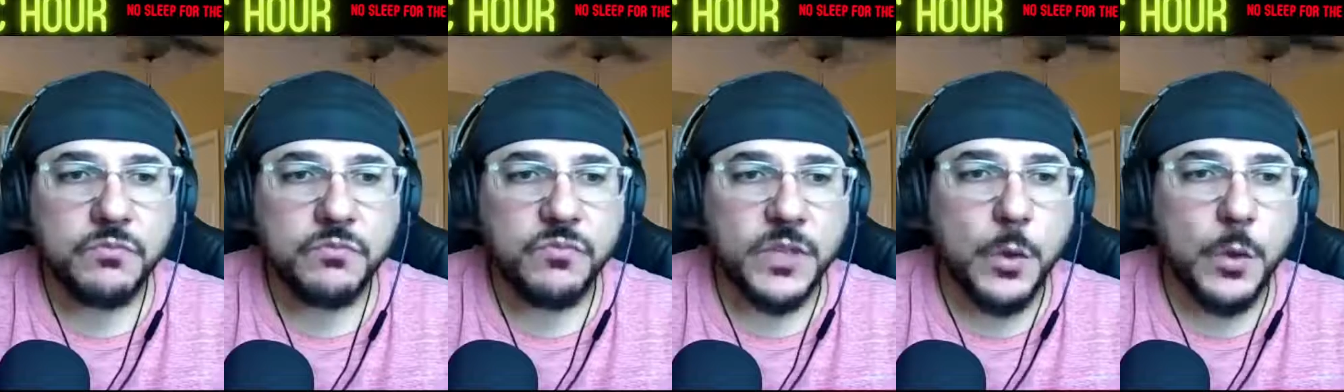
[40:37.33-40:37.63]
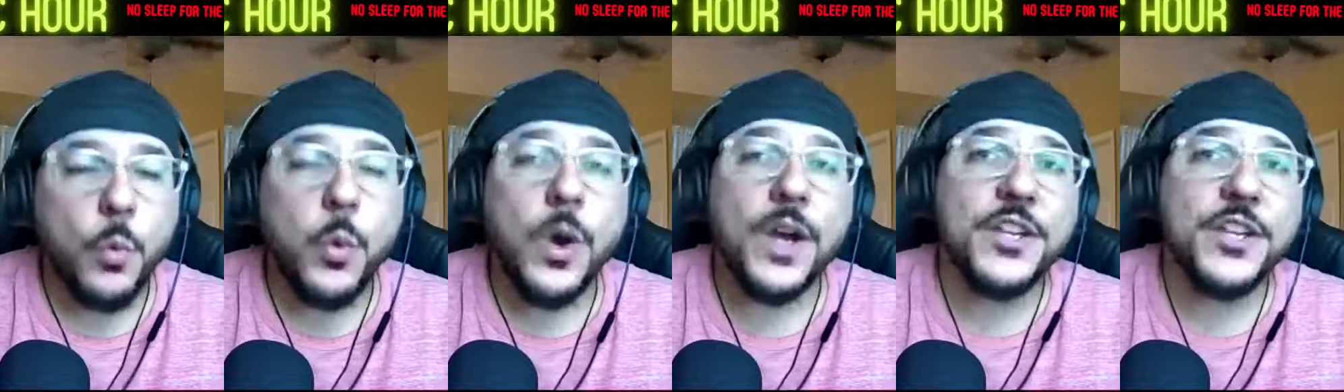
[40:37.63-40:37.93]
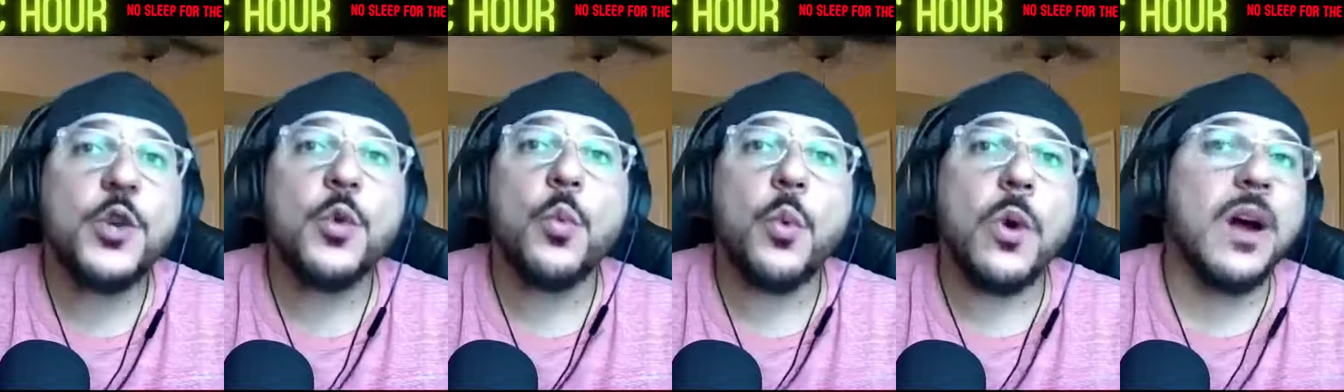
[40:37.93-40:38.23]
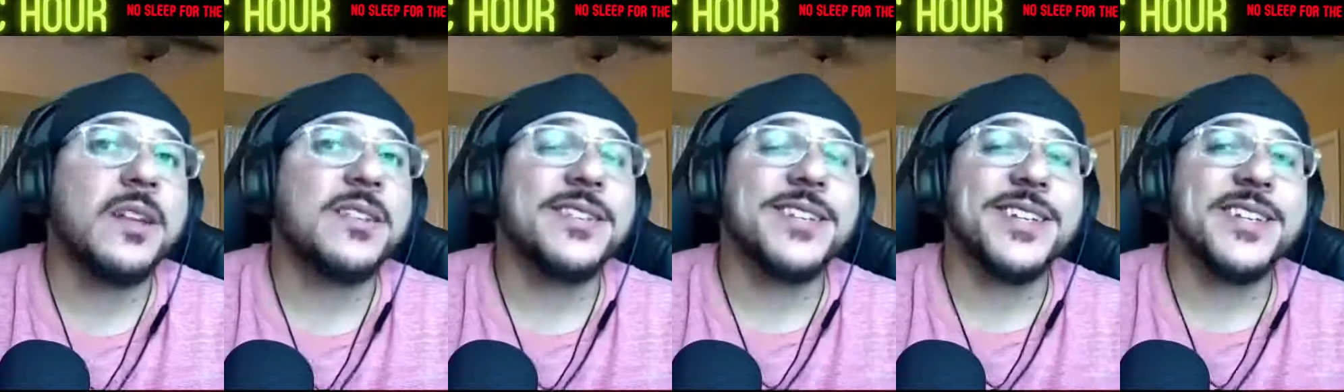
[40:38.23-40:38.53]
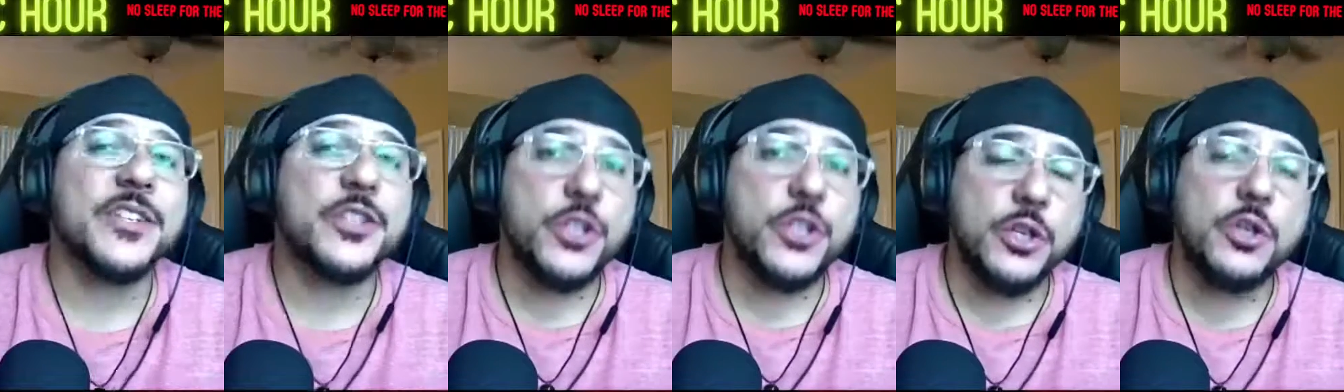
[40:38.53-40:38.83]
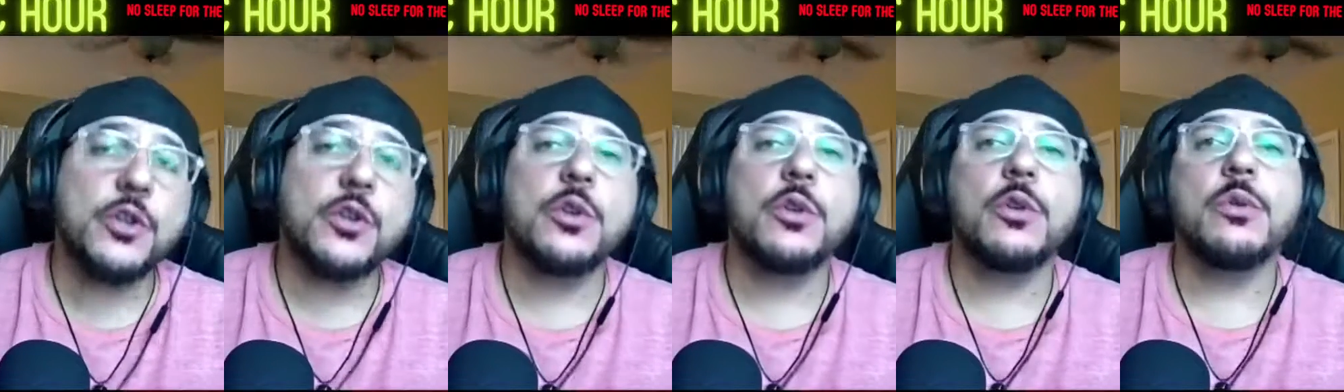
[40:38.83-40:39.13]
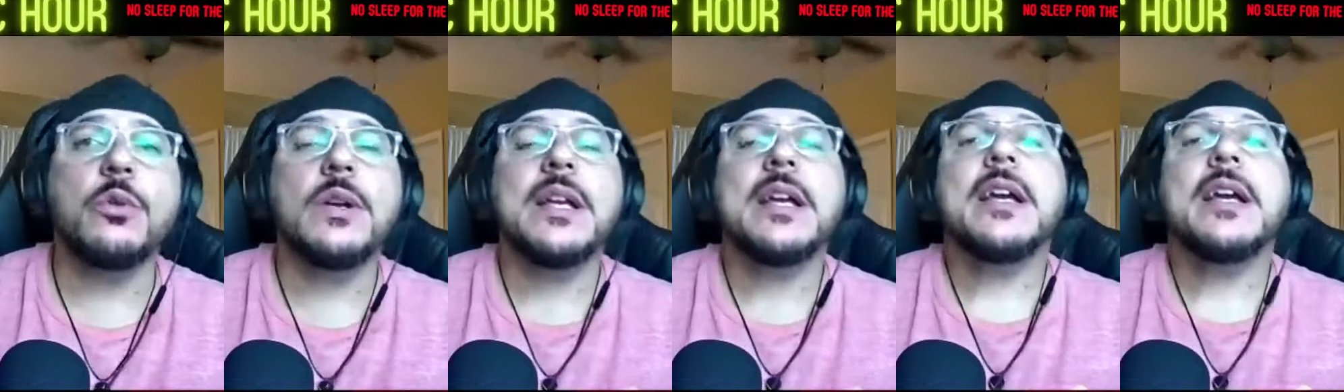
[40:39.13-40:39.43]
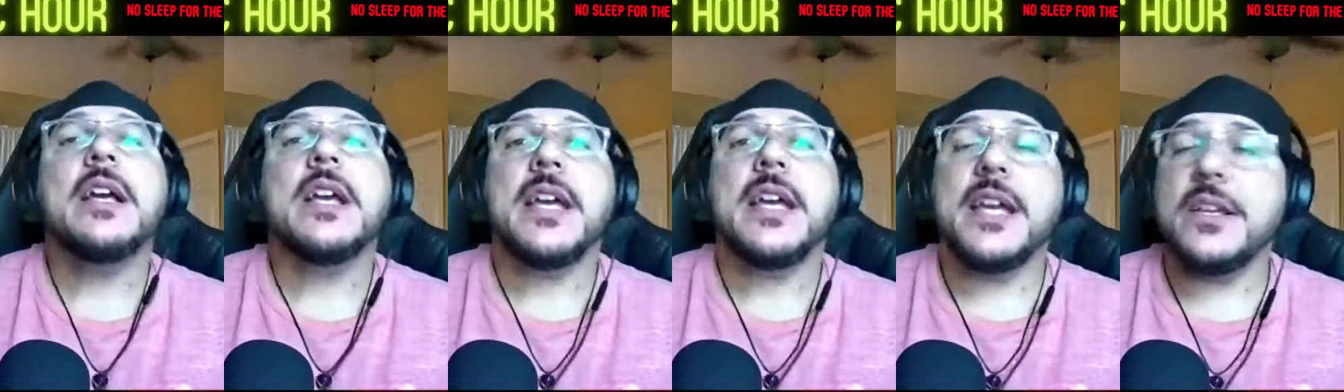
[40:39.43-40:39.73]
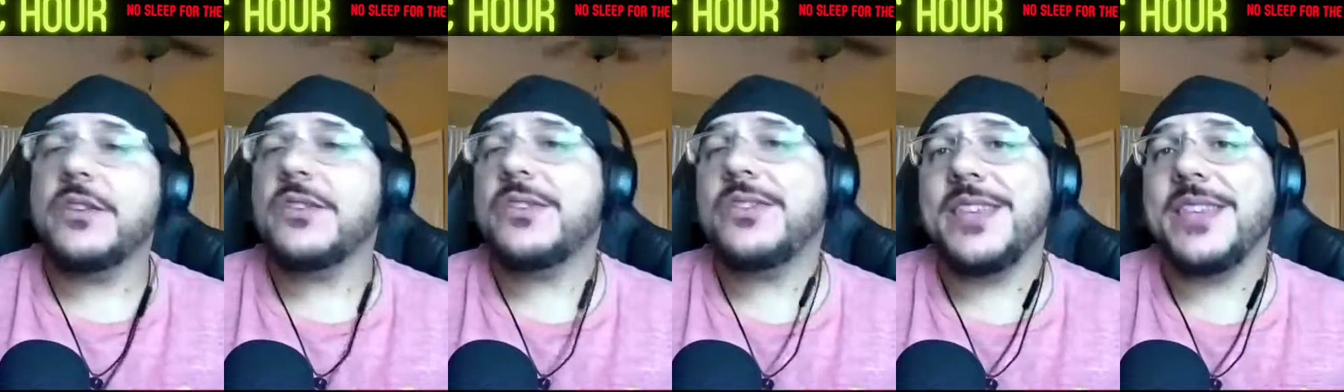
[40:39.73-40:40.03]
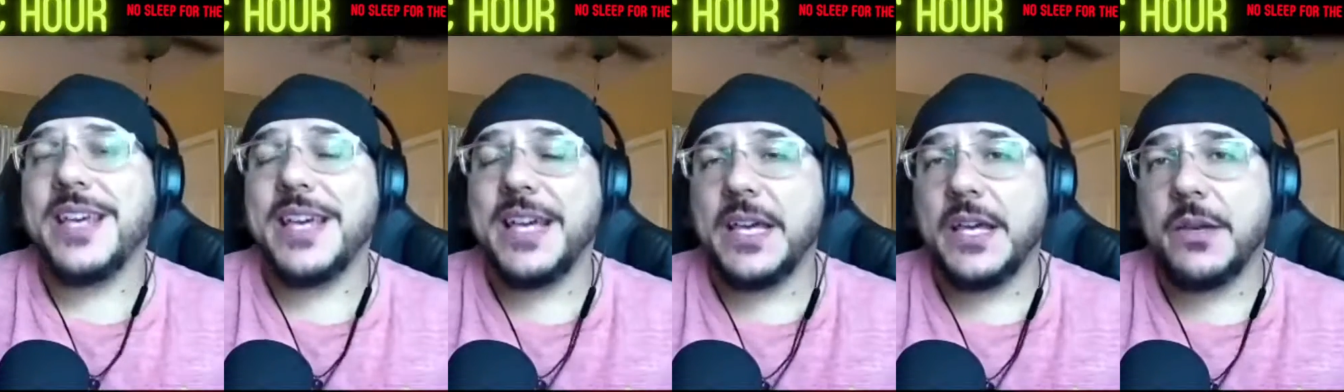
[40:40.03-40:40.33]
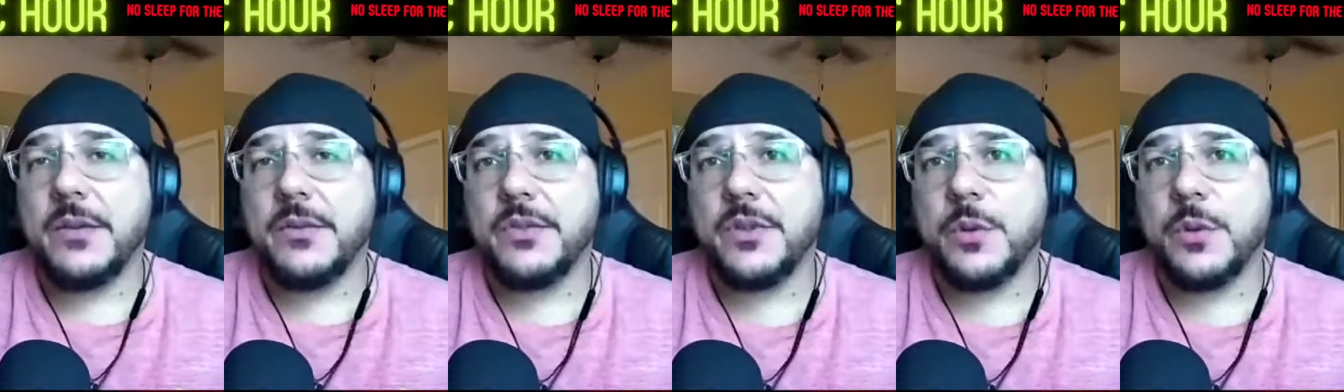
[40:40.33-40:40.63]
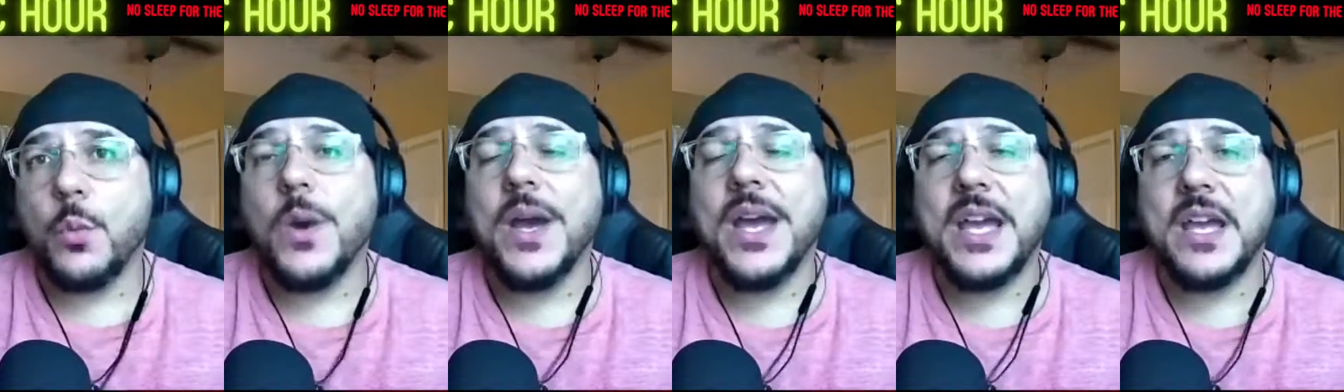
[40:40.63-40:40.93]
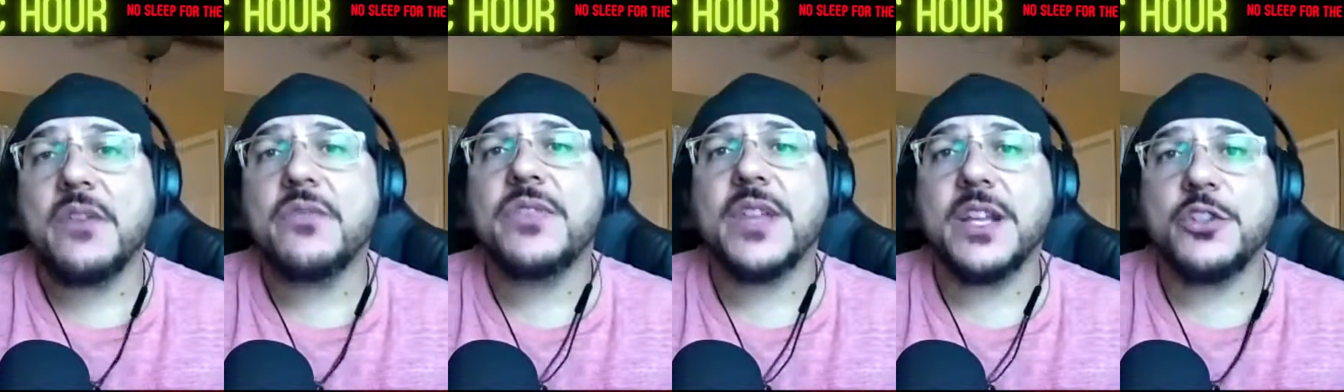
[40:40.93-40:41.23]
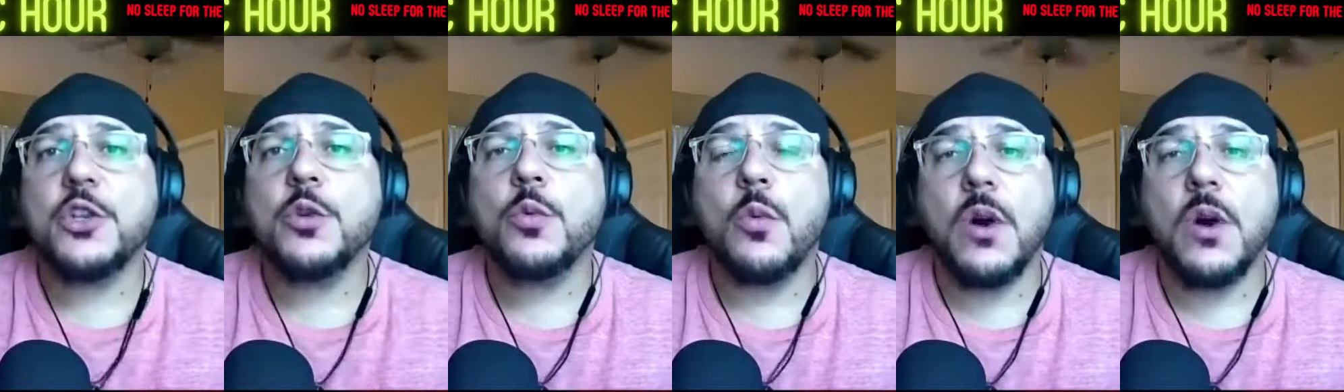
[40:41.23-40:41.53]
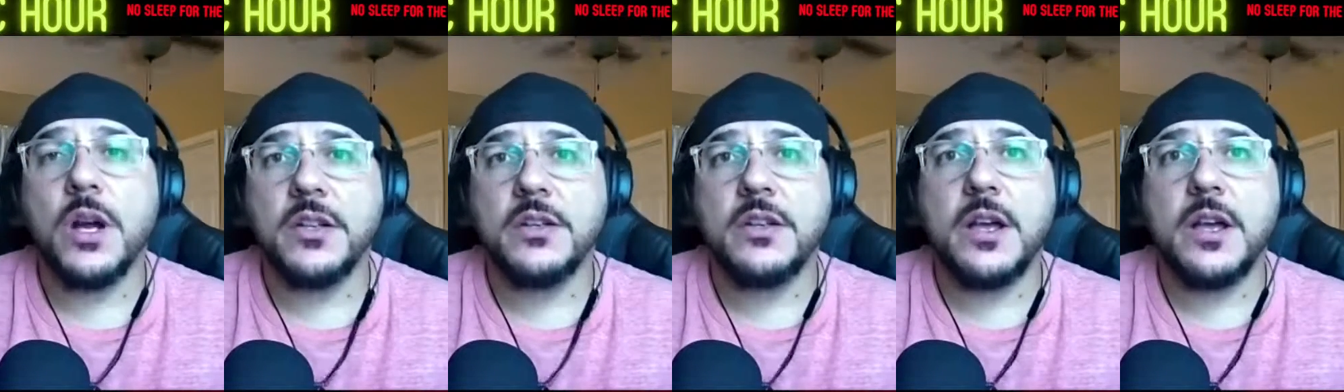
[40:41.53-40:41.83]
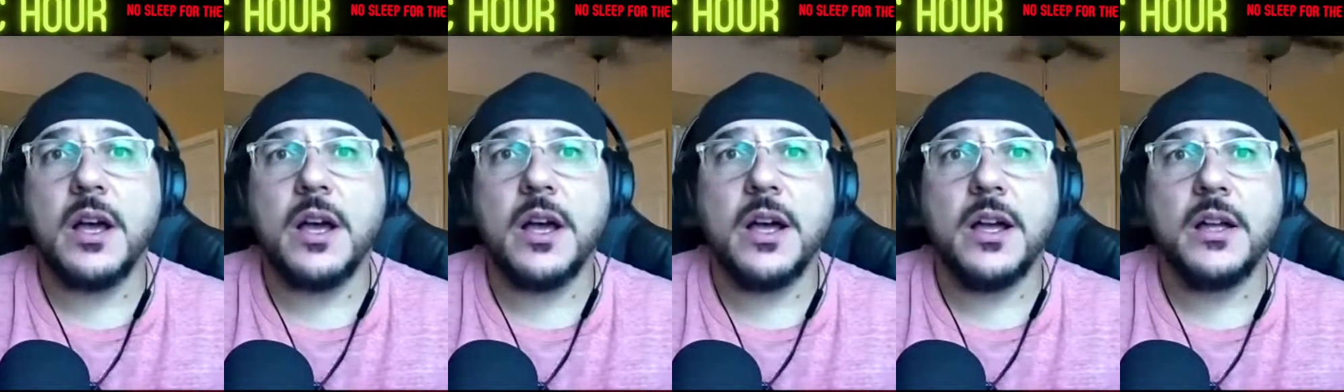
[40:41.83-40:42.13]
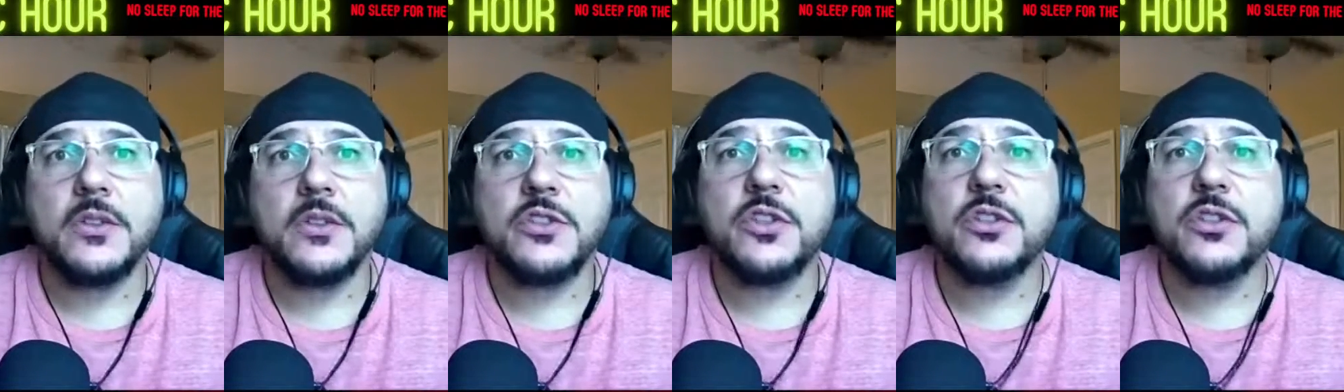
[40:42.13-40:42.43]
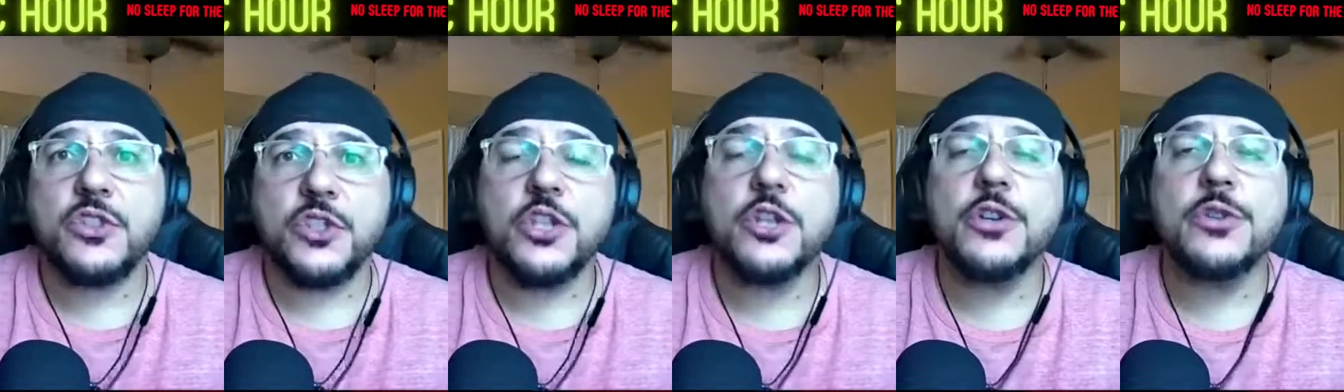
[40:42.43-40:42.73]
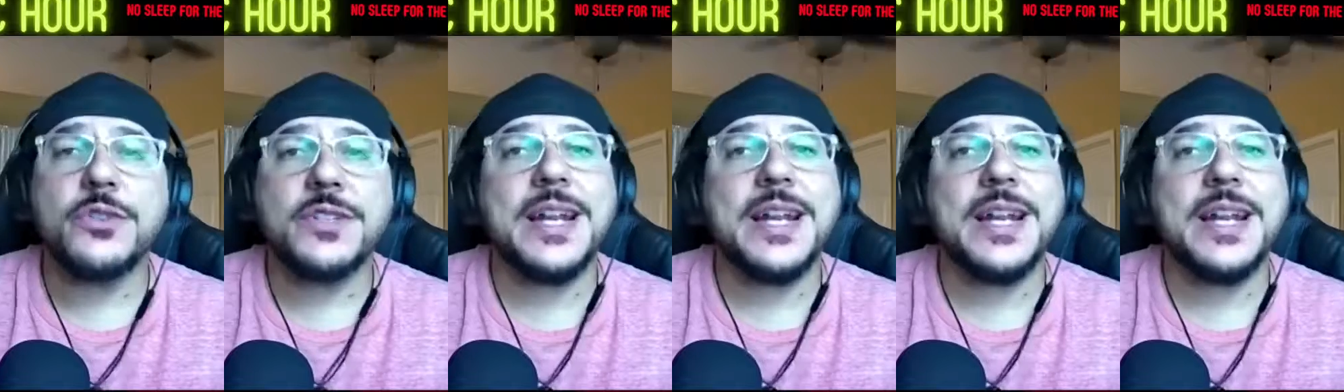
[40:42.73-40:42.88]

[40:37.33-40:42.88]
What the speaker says: what you want to do is the wave that you want to choose.